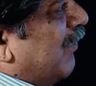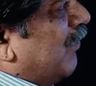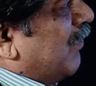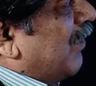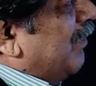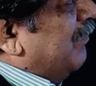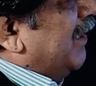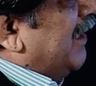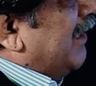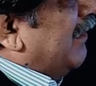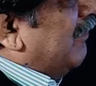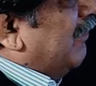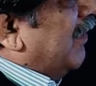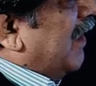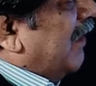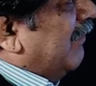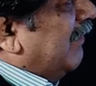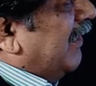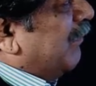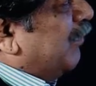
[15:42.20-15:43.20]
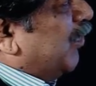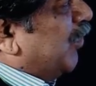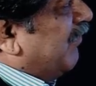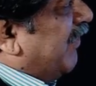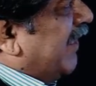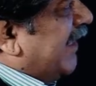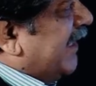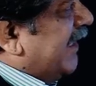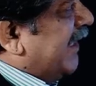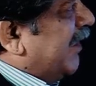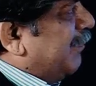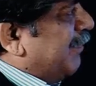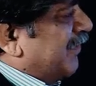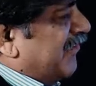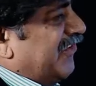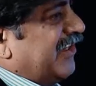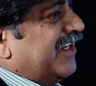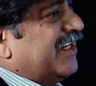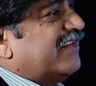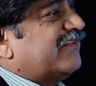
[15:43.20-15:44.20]
you, you have about
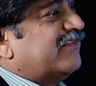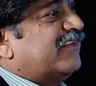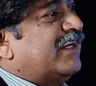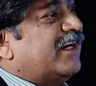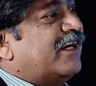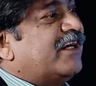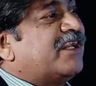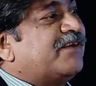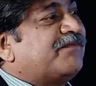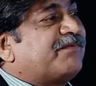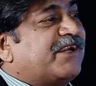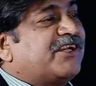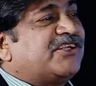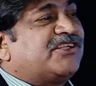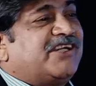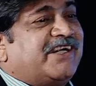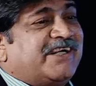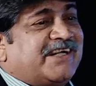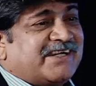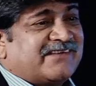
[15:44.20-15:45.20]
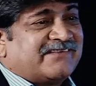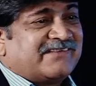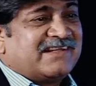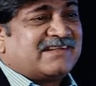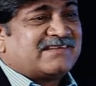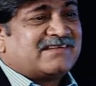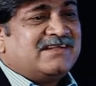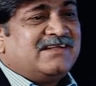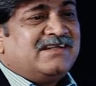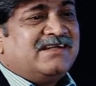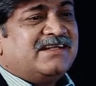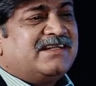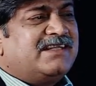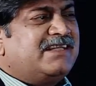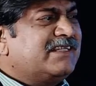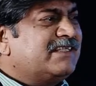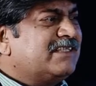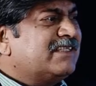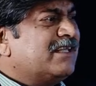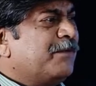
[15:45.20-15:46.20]
48% is the undifferentiated cells.
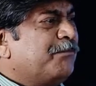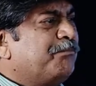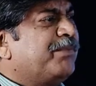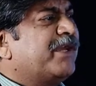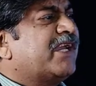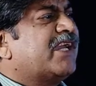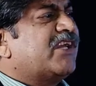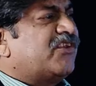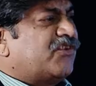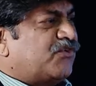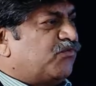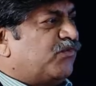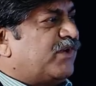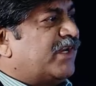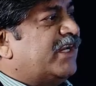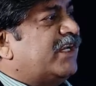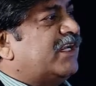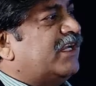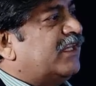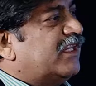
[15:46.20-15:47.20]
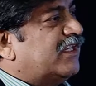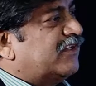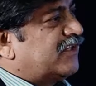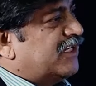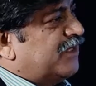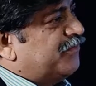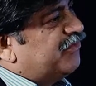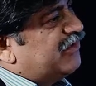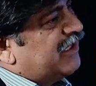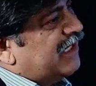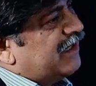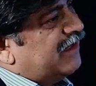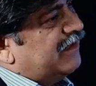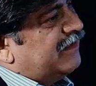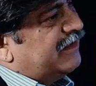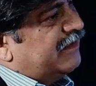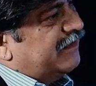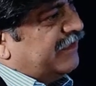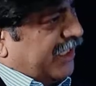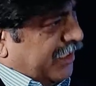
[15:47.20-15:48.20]
This is the biggest worry in the stem cell
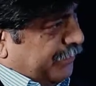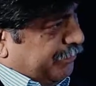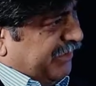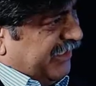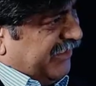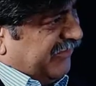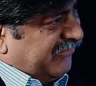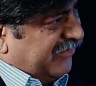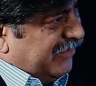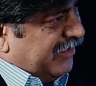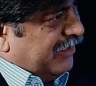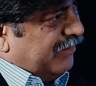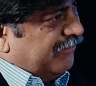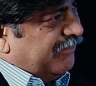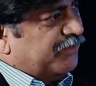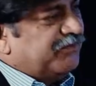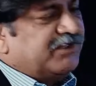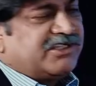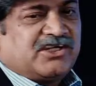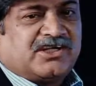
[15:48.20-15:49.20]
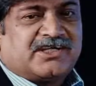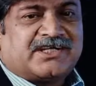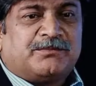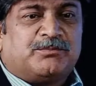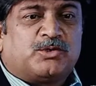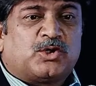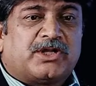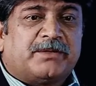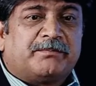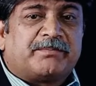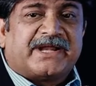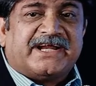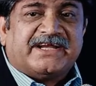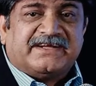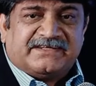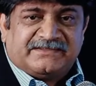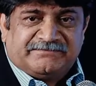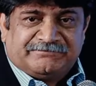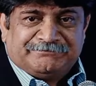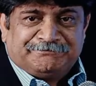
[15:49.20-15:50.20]
therapies when we talk about the
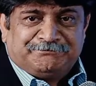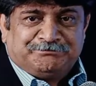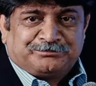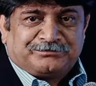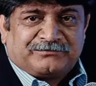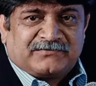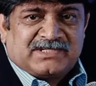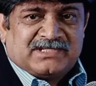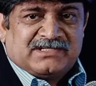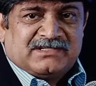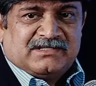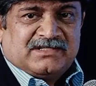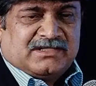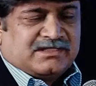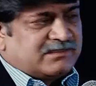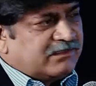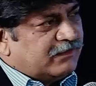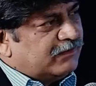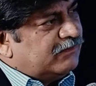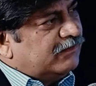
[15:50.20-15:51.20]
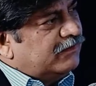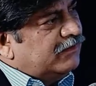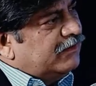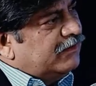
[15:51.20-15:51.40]
brain. So